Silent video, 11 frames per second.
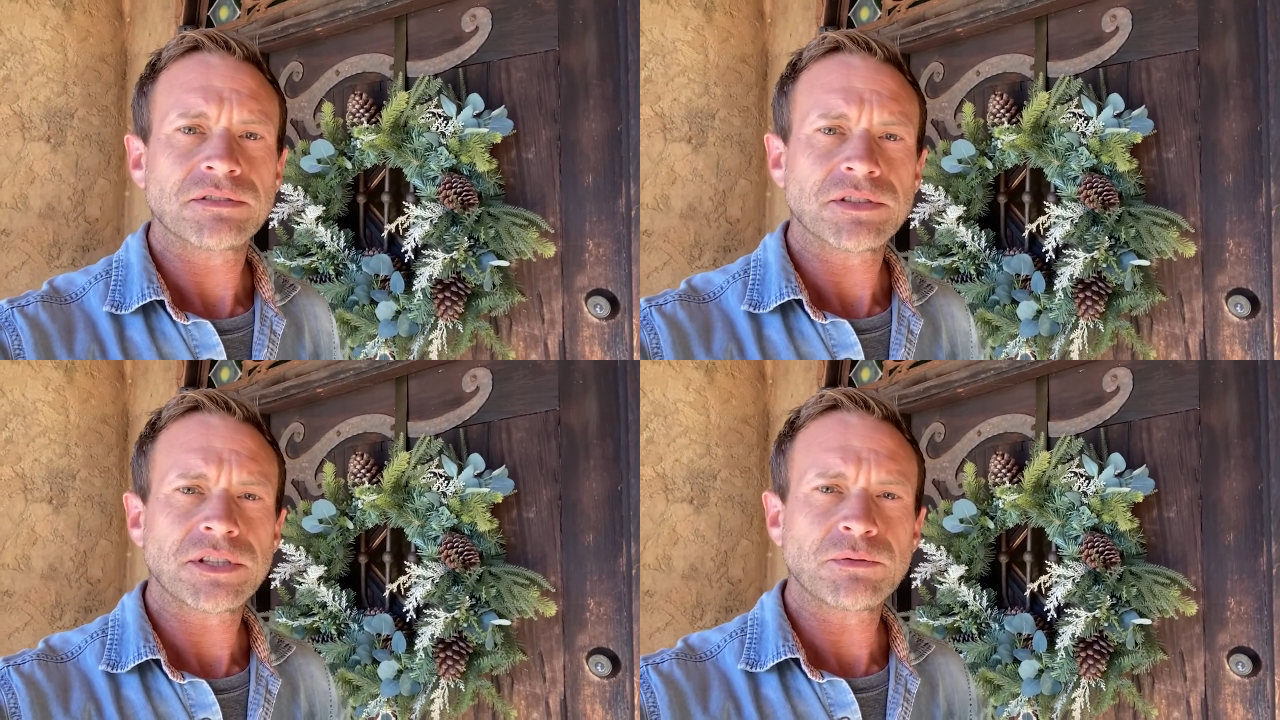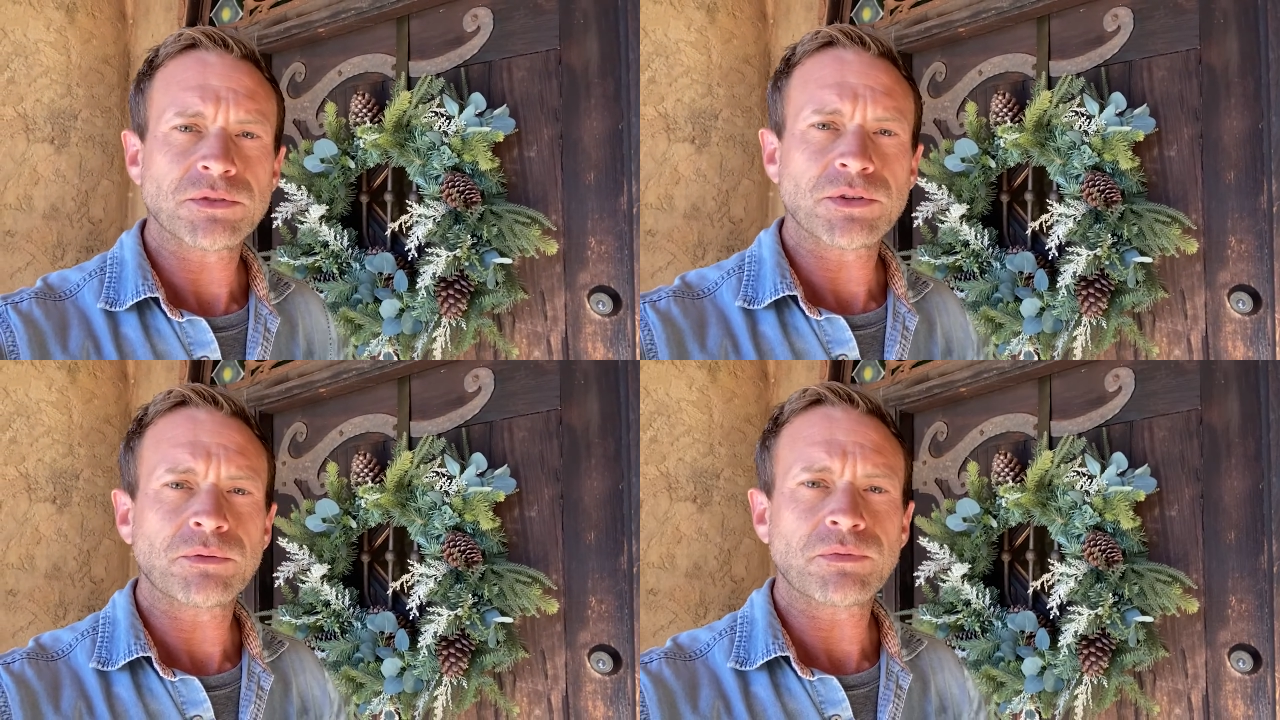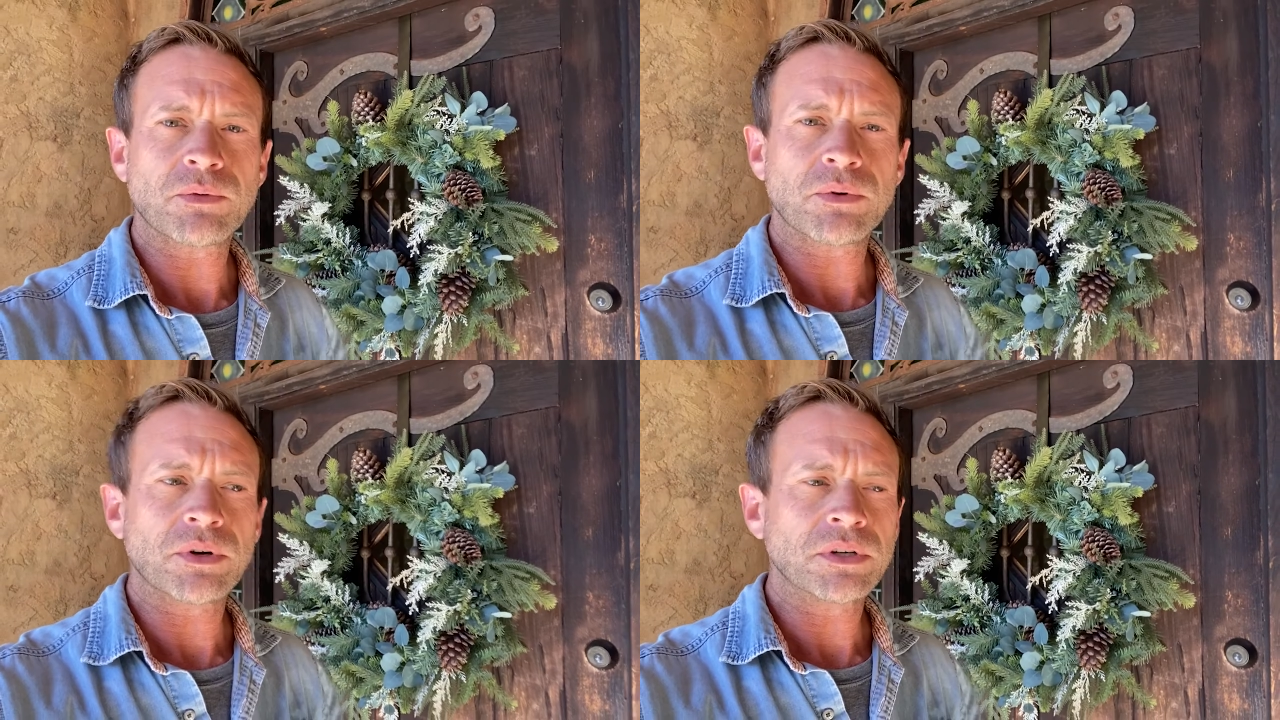She was known
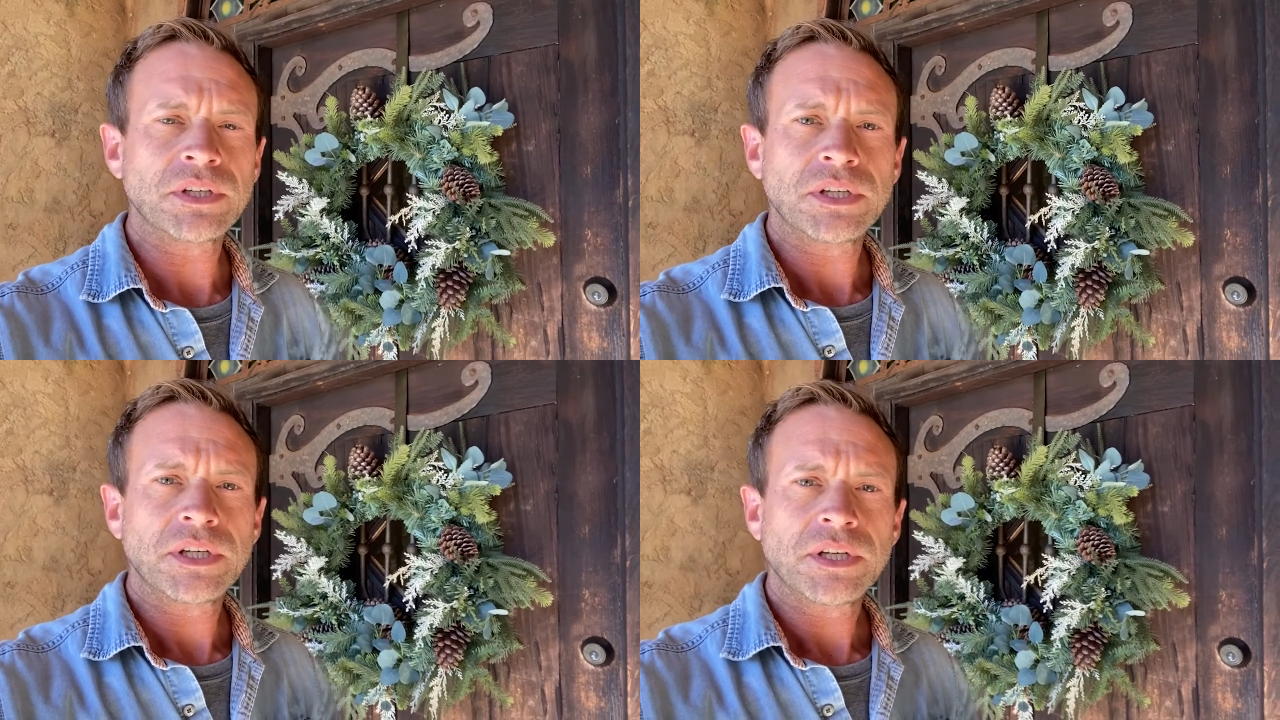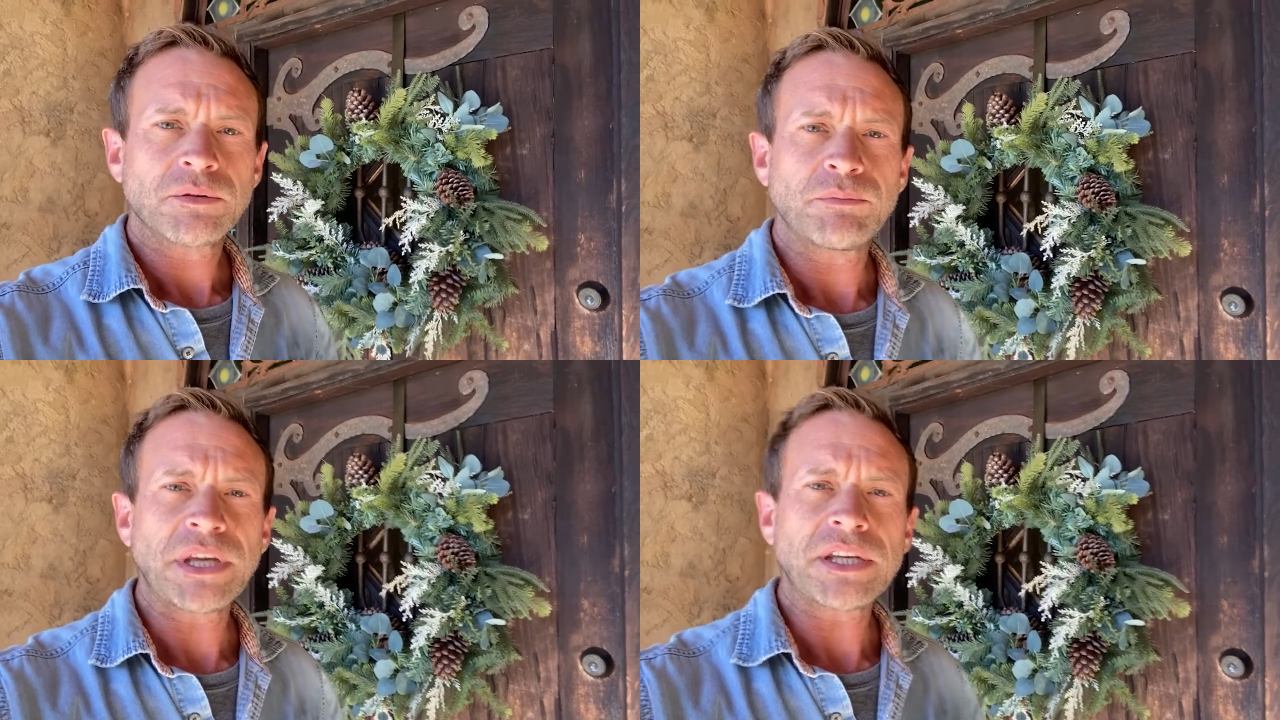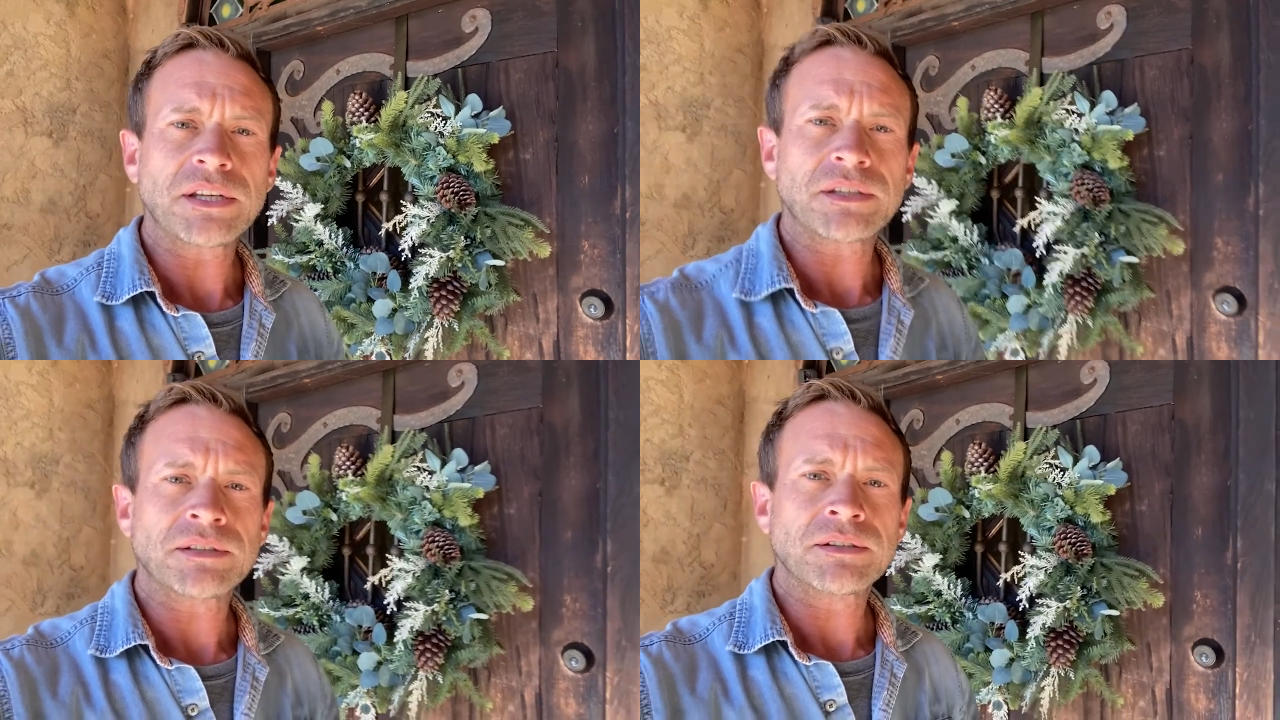for
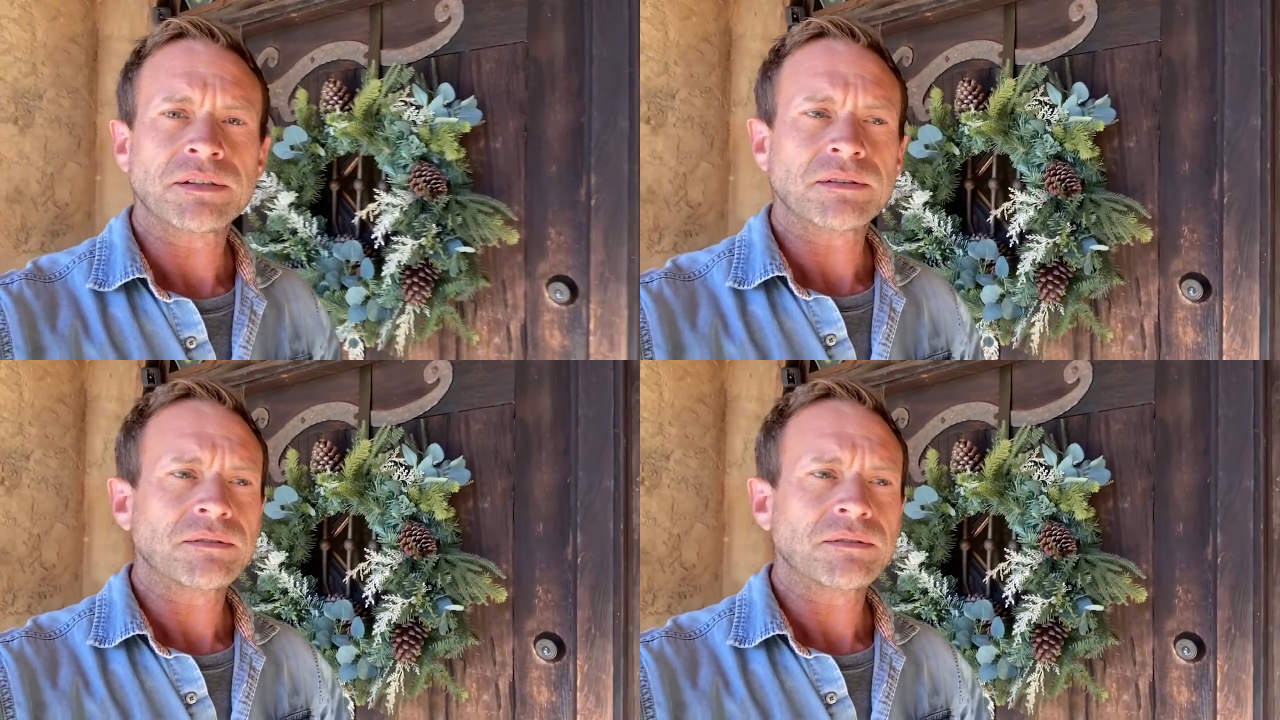making